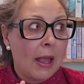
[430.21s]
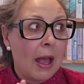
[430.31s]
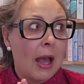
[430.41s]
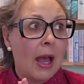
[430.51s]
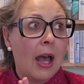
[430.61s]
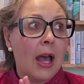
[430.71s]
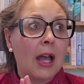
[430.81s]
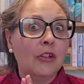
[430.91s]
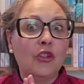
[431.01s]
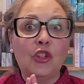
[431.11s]
are
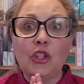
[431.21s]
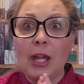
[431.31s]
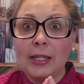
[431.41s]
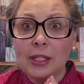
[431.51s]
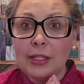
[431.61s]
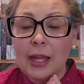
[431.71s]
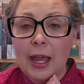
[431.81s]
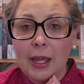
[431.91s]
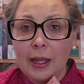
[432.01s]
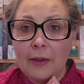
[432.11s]
just
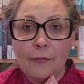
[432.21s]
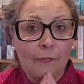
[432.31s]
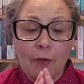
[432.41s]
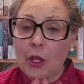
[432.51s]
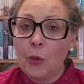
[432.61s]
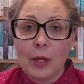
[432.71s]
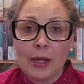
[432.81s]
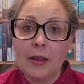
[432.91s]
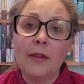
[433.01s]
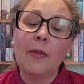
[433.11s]
following
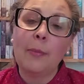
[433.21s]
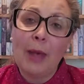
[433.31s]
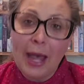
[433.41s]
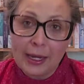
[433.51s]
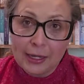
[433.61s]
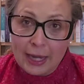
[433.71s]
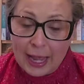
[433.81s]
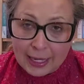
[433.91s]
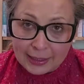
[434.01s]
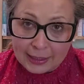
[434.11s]
the pattern
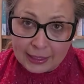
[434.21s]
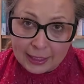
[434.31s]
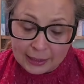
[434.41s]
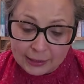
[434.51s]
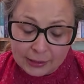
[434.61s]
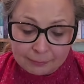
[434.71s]
as is.